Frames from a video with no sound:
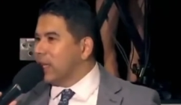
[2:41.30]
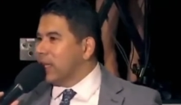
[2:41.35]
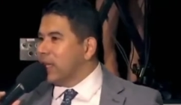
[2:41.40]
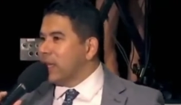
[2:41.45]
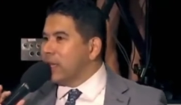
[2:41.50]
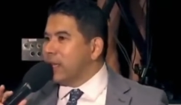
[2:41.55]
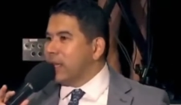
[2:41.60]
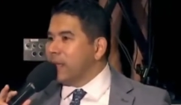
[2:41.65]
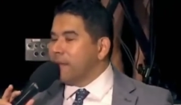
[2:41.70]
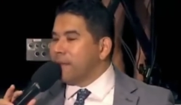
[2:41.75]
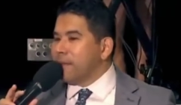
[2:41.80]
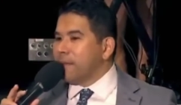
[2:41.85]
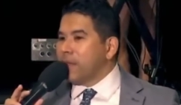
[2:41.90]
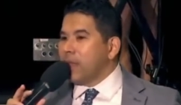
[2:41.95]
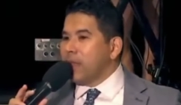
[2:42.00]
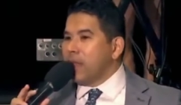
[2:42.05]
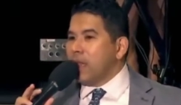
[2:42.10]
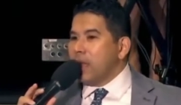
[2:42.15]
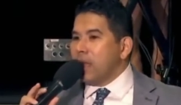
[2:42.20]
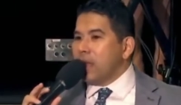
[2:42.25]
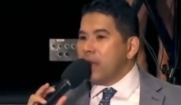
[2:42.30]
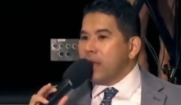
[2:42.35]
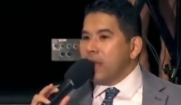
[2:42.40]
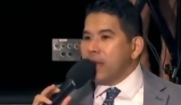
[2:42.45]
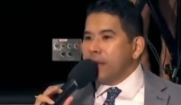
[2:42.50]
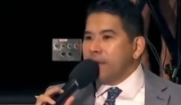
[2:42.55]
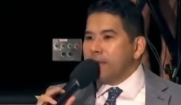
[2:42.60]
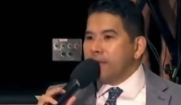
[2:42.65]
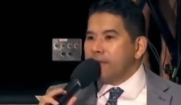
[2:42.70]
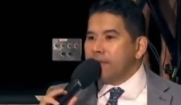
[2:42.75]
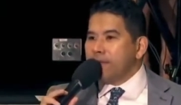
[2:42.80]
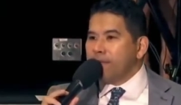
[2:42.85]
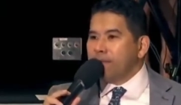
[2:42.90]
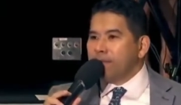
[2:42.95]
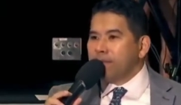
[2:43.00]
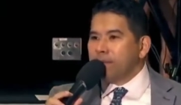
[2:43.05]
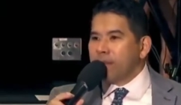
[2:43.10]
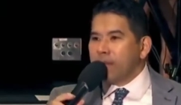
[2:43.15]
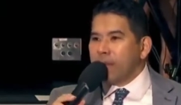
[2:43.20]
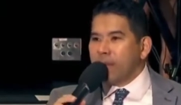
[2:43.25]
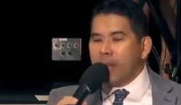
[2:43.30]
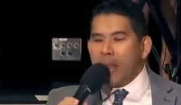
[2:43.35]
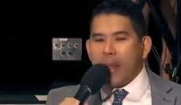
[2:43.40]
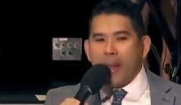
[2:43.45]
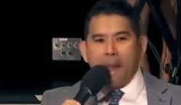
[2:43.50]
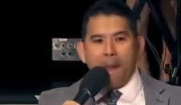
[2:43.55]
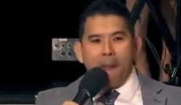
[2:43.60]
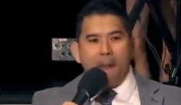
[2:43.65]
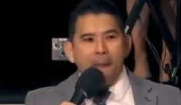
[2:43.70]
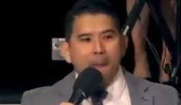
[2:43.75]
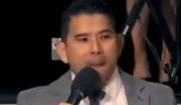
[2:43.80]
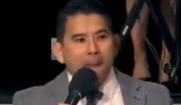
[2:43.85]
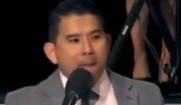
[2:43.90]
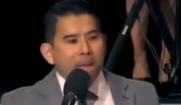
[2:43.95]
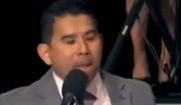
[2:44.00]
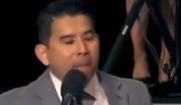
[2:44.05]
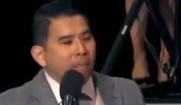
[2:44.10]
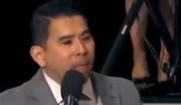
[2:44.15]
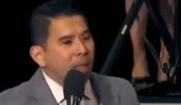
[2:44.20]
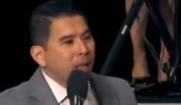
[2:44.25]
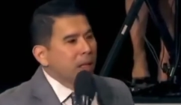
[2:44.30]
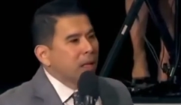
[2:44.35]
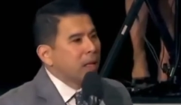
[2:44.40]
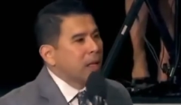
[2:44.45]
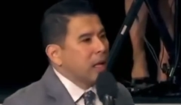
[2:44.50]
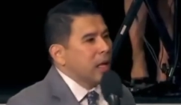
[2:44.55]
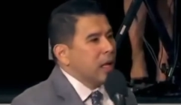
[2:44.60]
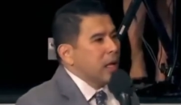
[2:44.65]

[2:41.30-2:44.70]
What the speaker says: [no speech]